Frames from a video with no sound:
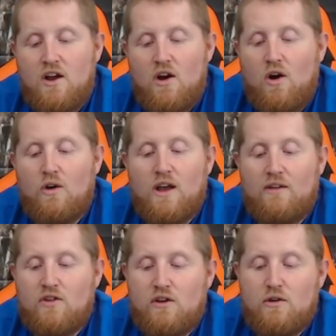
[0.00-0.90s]
all you
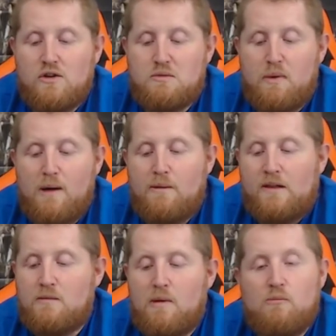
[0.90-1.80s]
have to do is pop
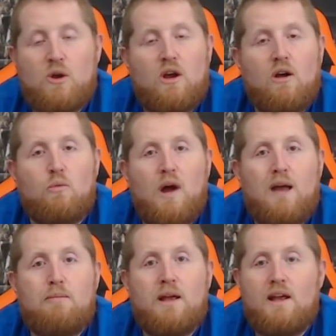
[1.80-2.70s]
out the memory card,
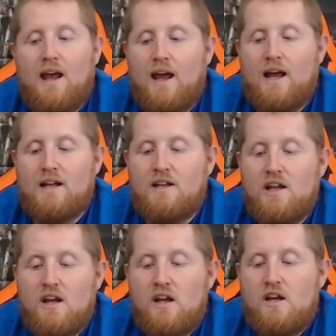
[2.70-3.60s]
wipe it, and
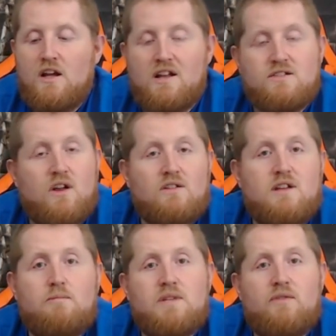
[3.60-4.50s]
install
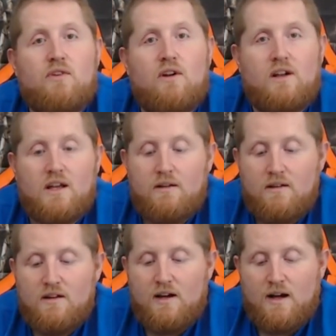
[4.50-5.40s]
something different on it.
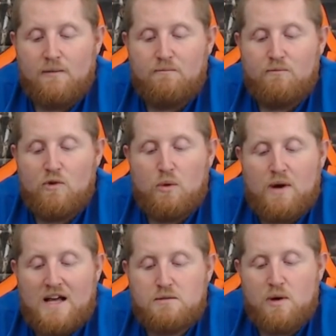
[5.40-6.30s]
The
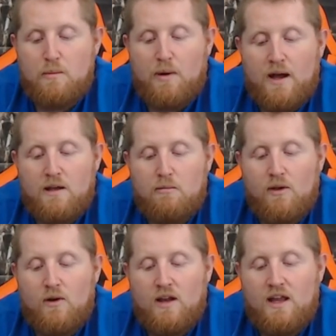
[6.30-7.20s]
Raspberry Pi
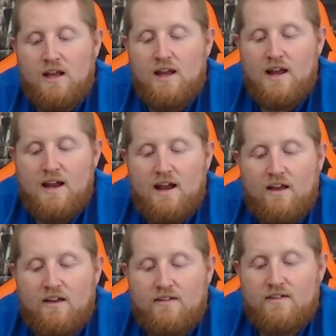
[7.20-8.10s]
community
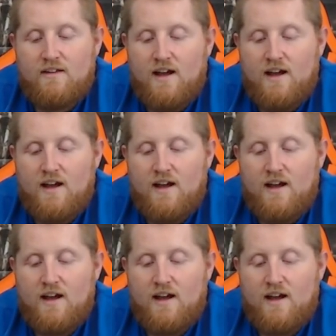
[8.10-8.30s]
is